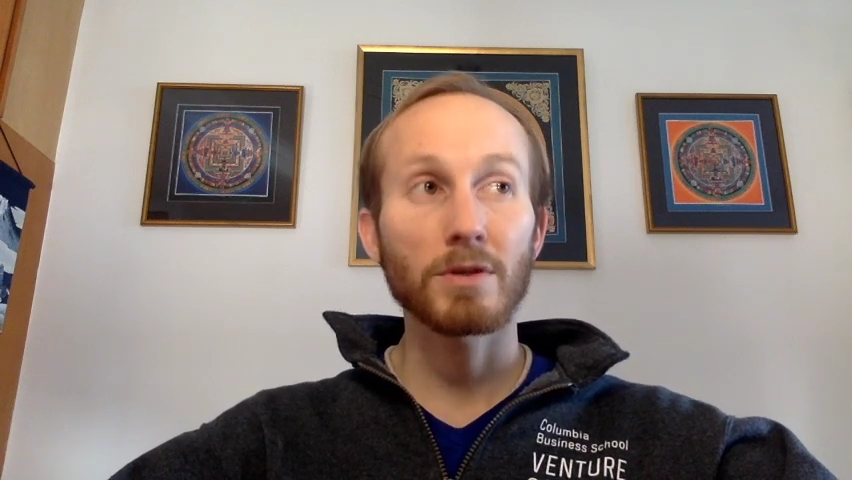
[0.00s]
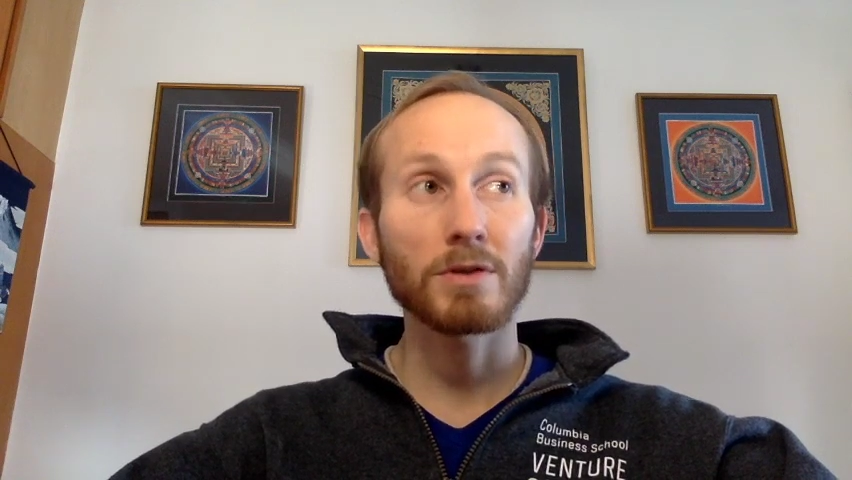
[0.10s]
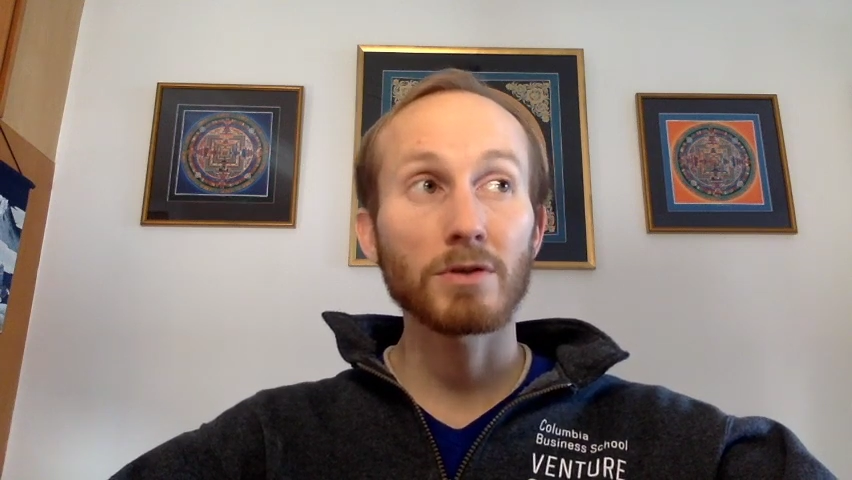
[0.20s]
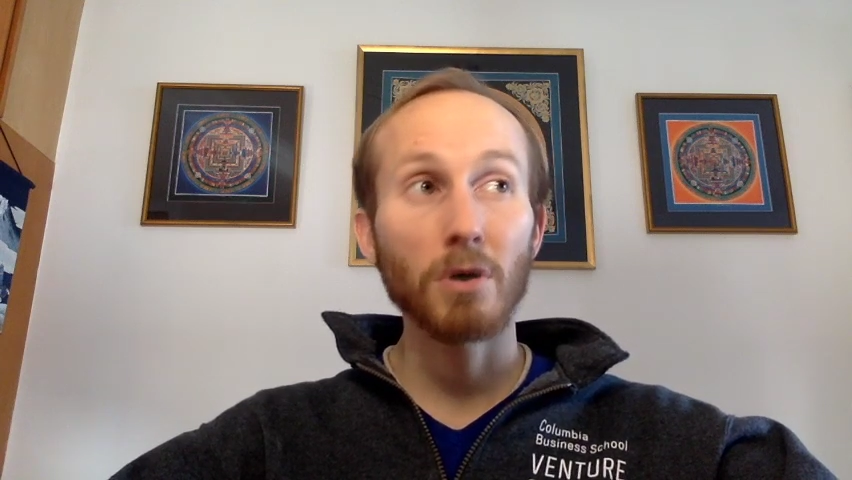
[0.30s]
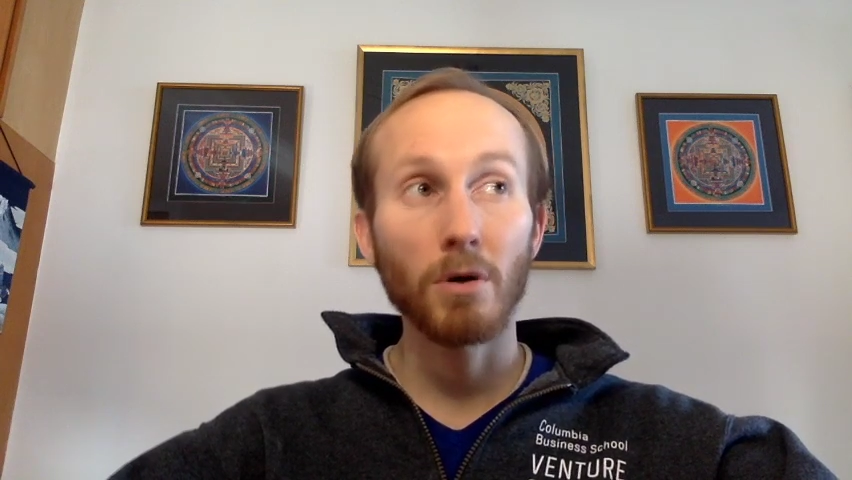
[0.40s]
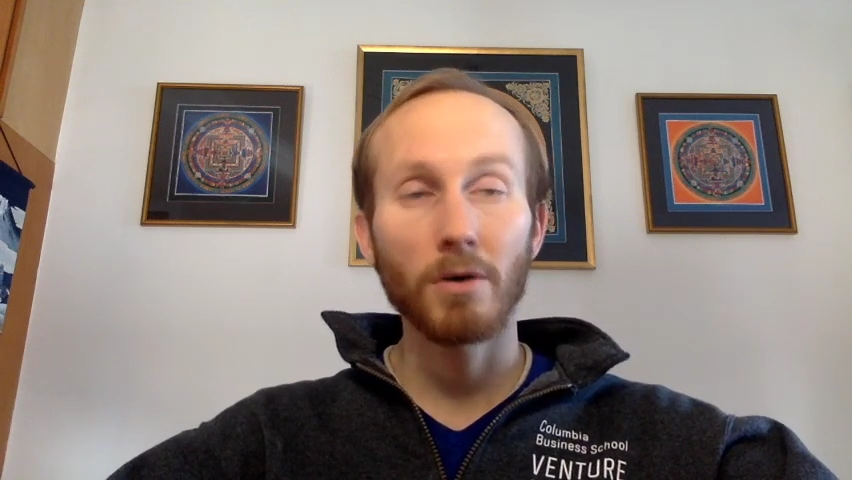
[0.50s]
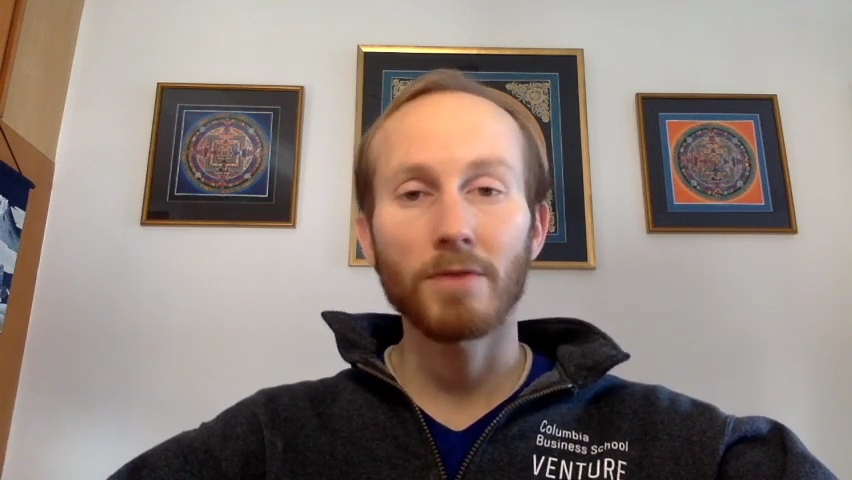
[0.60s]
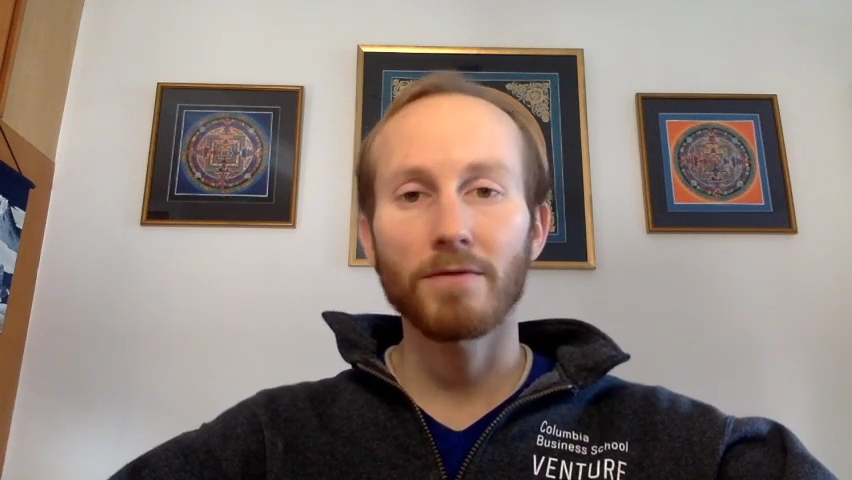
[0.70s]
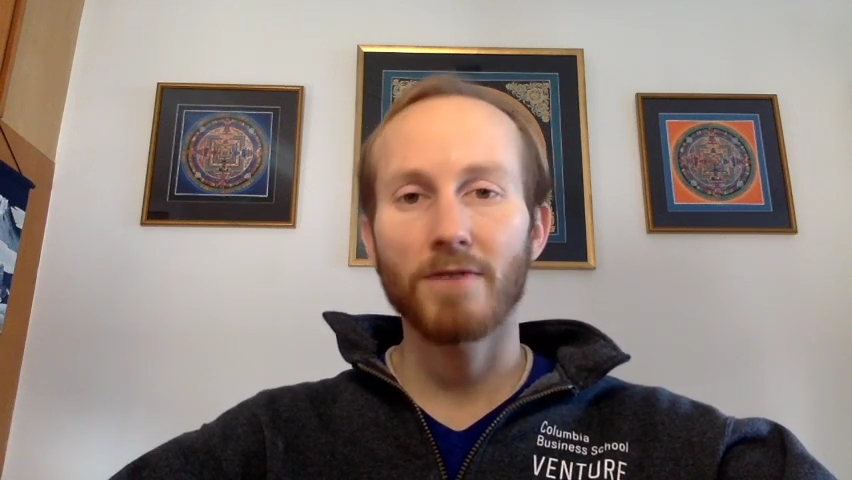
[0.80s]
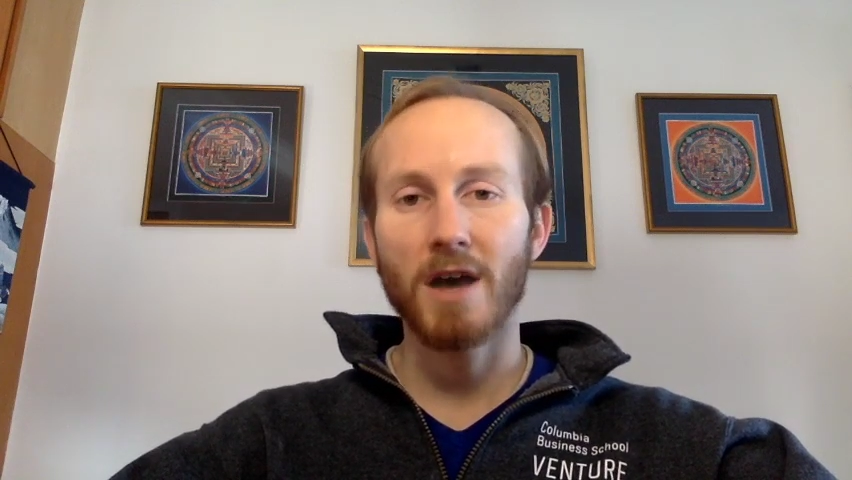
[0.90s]
so
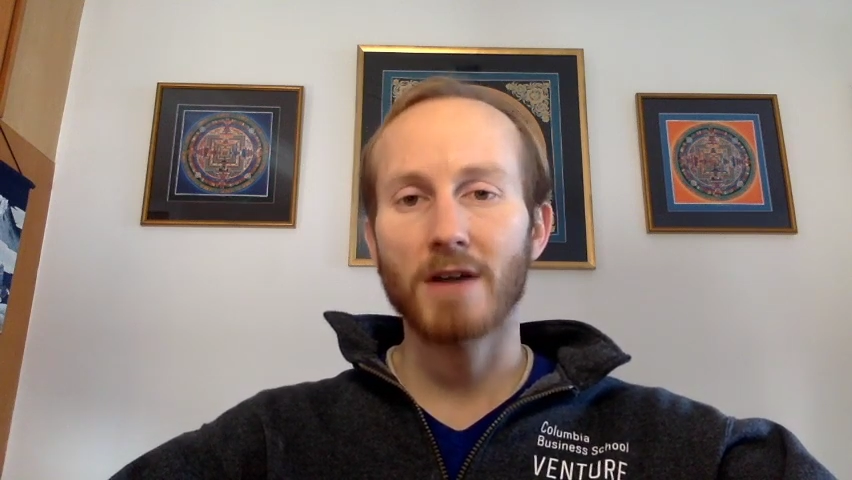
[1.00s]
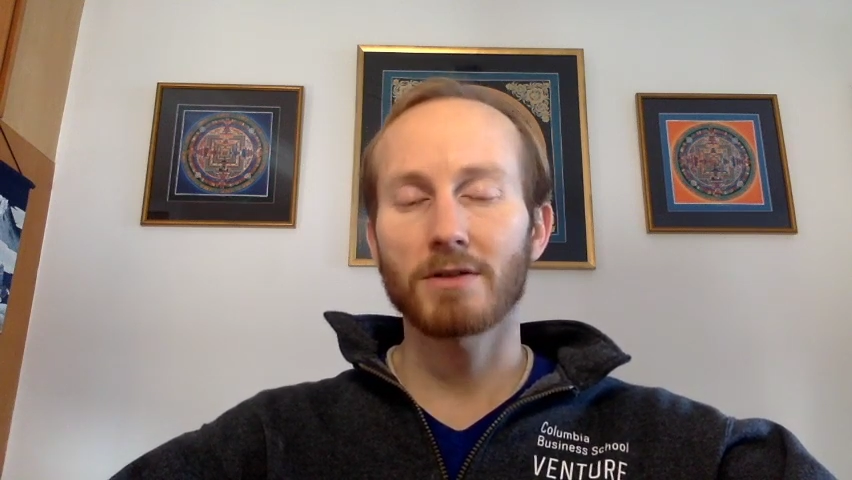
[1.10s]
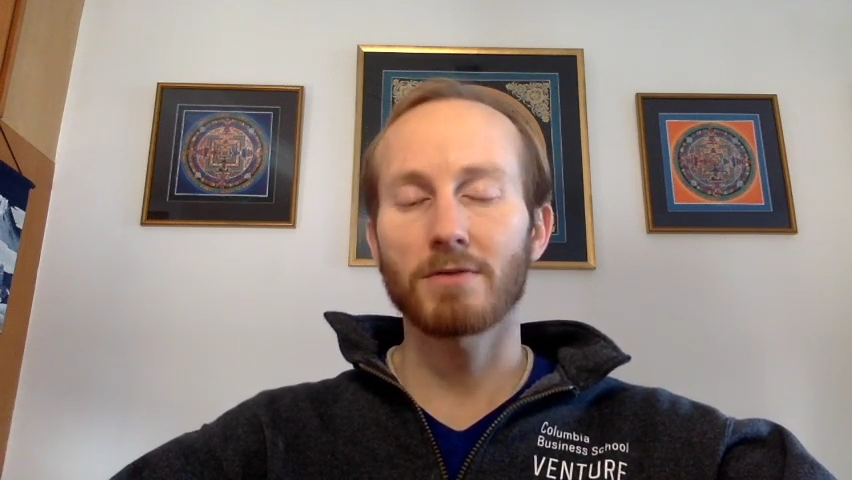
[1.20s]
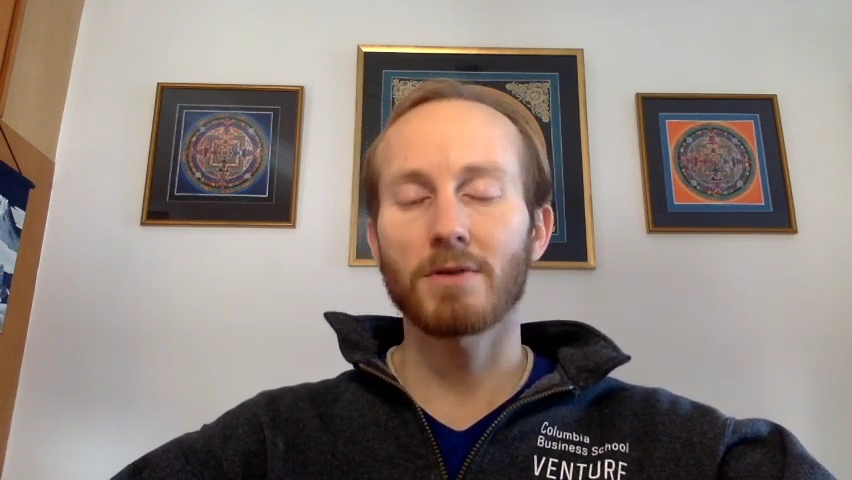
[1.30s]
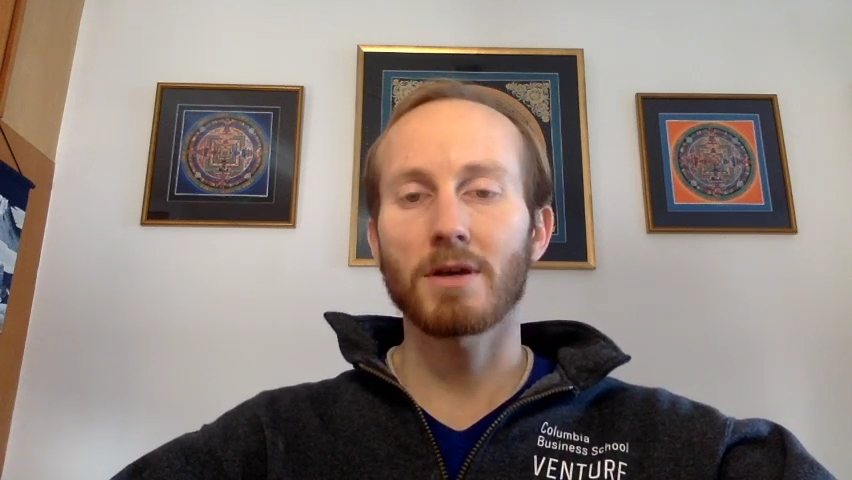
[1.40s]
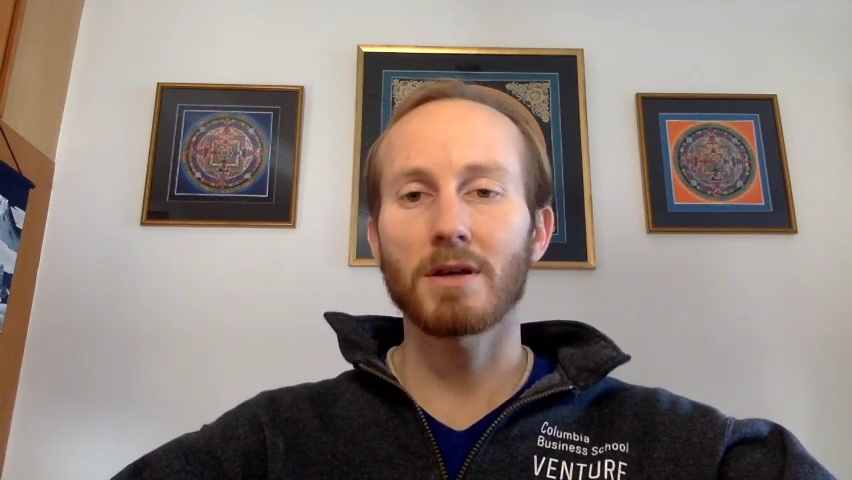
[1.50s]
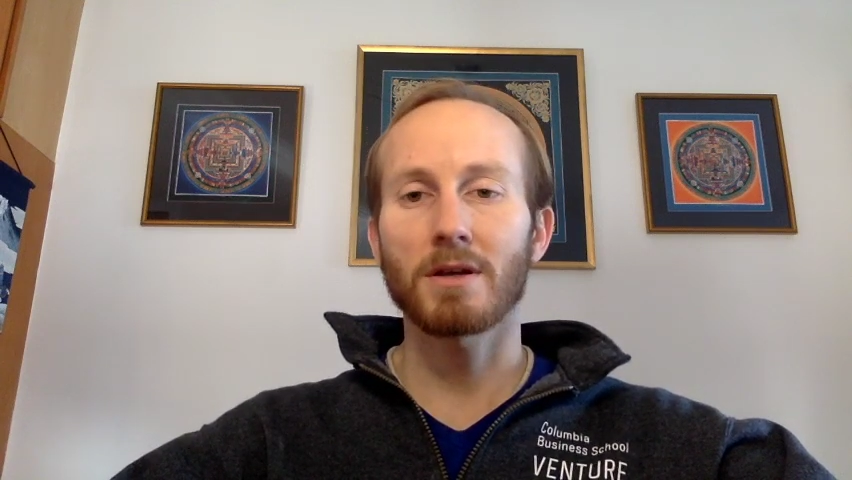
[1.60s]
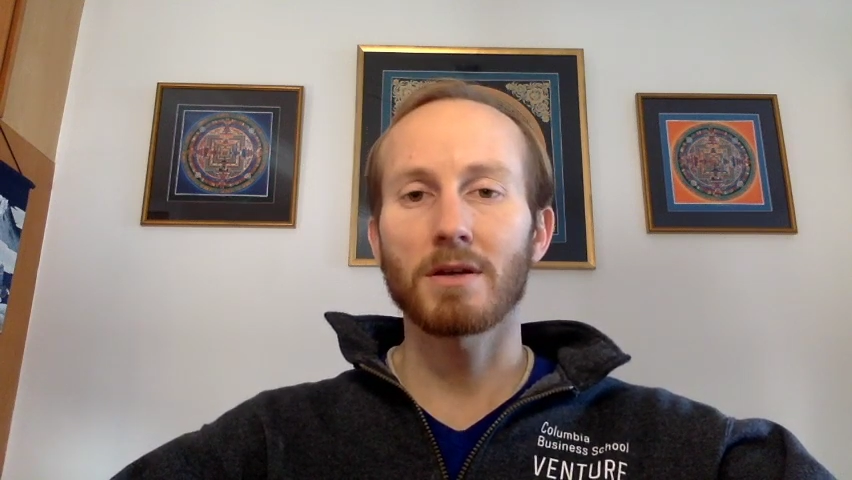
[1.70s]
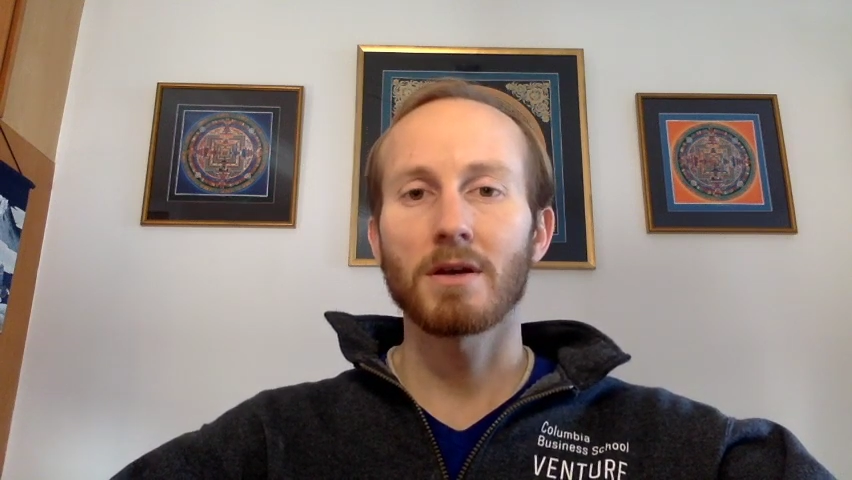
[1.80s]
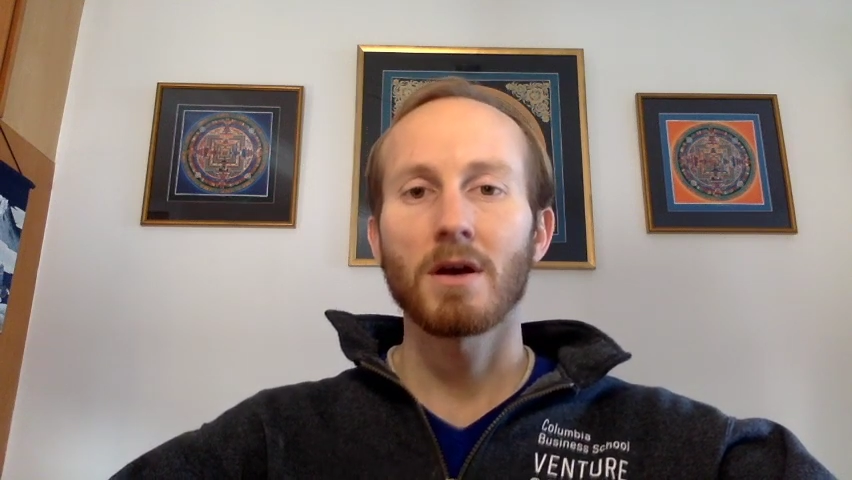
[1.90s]
infatuated